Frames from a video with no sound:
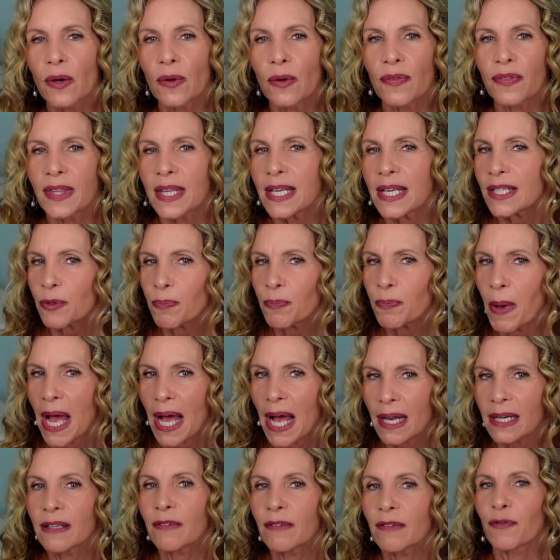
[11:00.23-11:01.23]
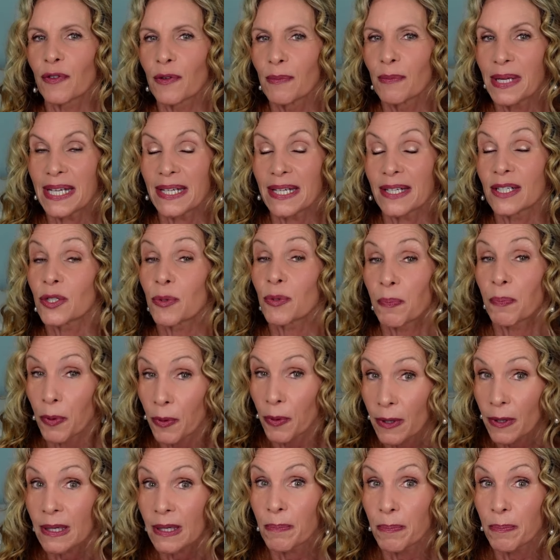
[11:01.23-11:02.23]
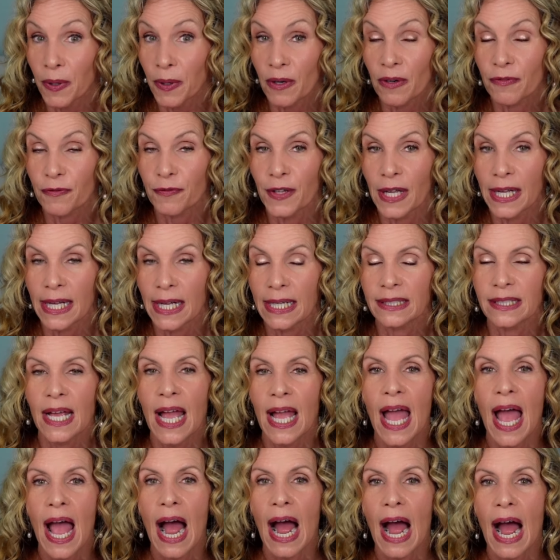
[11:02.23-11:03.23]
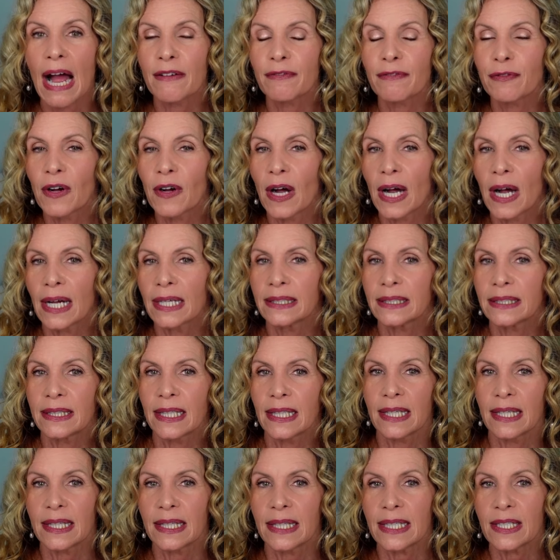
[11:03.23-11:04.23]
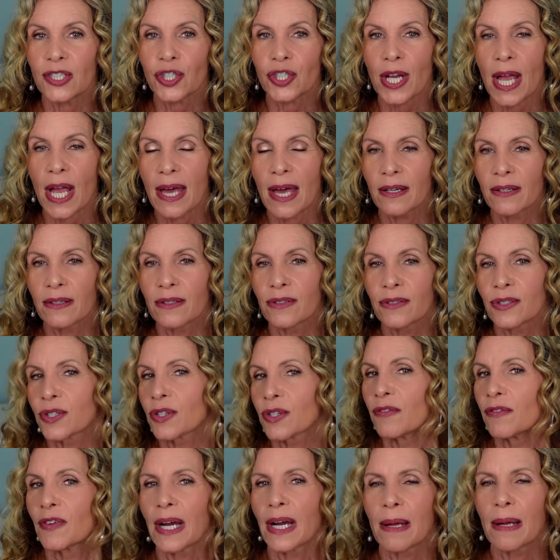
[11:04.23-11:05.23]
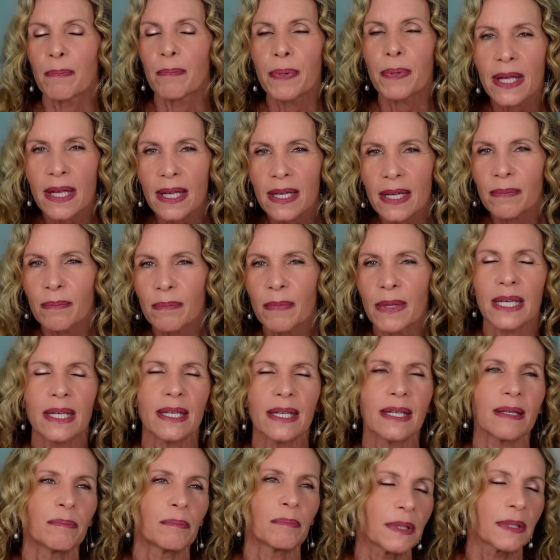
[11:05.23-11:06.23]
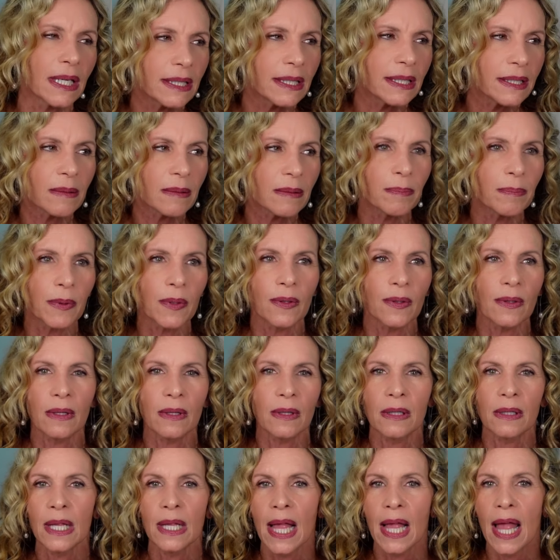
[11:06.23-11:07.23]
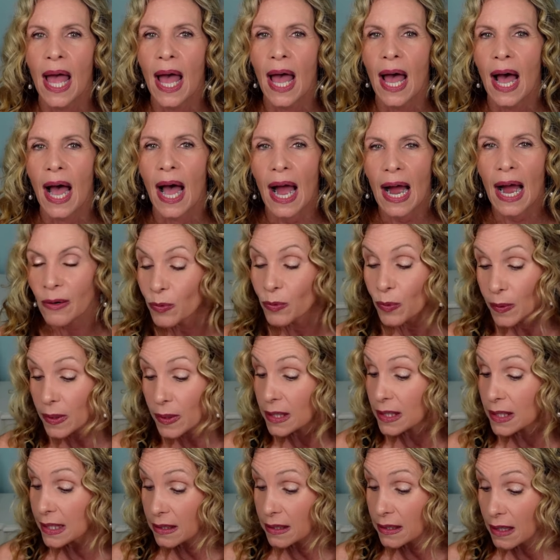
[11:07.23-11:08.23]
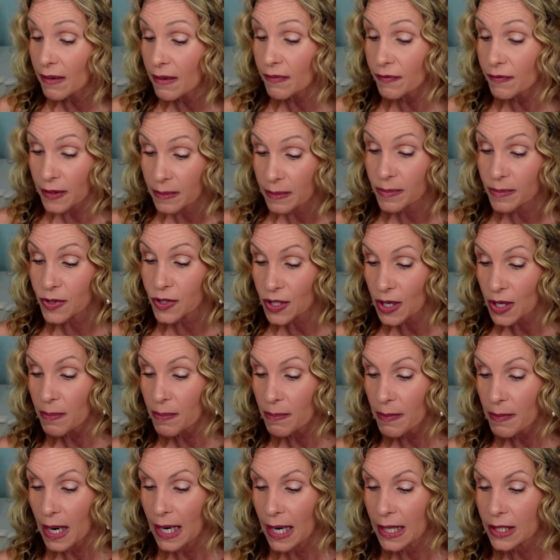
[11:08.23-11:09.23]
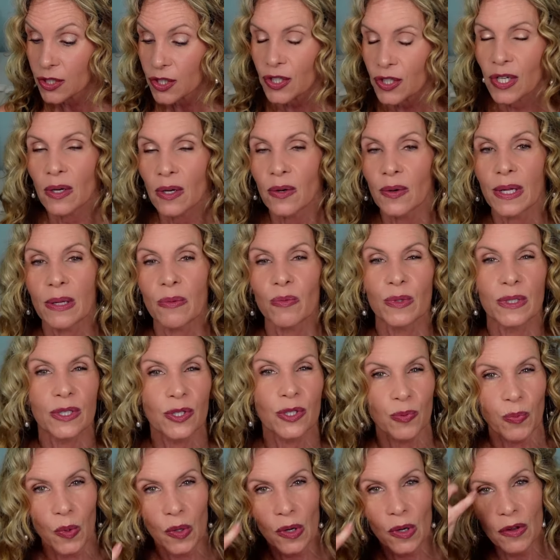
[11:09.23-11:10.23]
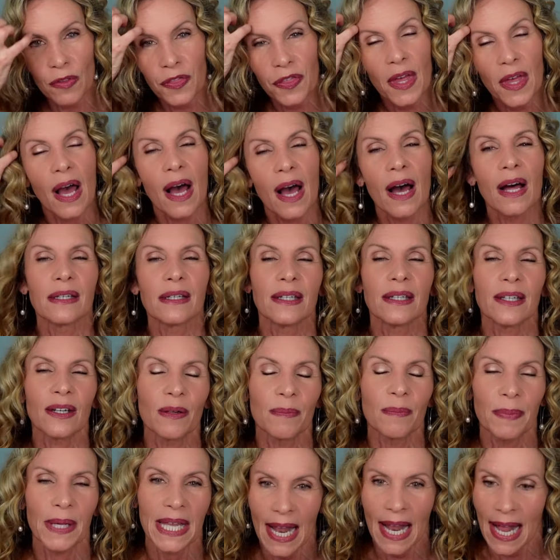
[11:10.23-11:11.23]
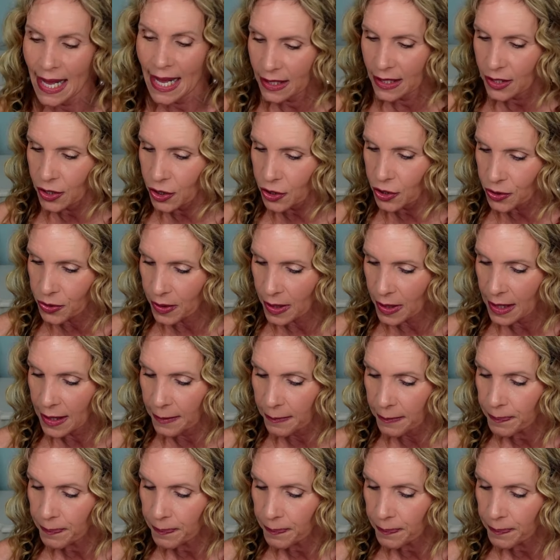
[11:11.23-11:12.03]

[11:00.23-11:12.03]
this palette for me is pretty perfect. I find that these shadows are very pigmented, blendable. I really love them so much. So it was worth a little bit extra.